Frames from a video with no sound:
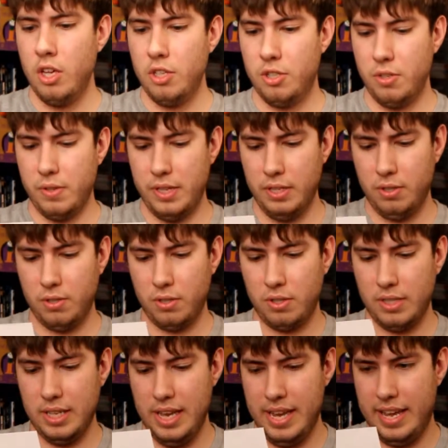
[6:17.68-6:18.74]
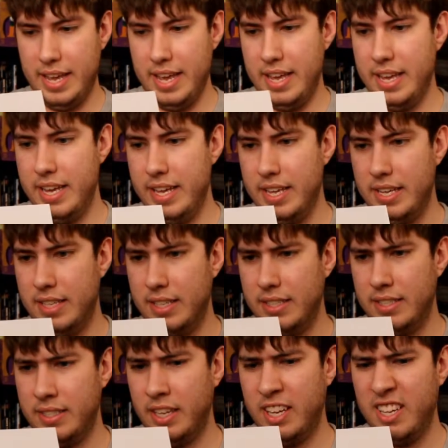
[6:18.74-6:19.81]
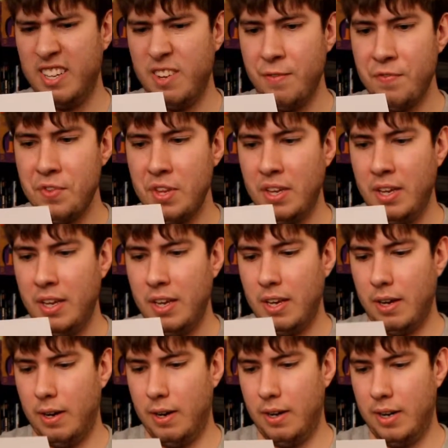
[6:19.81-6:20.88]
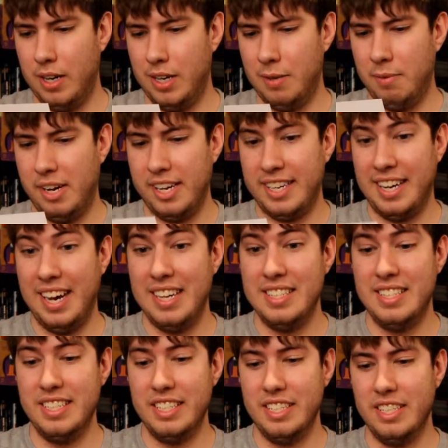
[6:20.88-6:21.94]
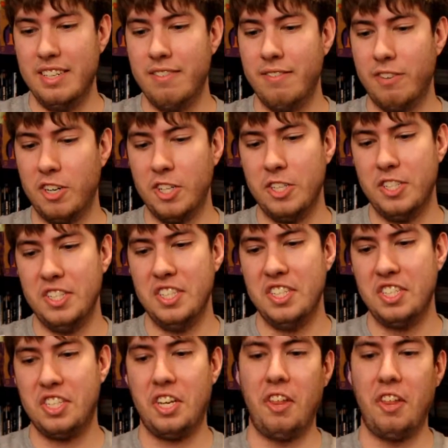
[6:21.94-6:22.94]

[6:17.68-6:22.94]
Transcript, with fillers: So this looks like it is um, Godzilla versus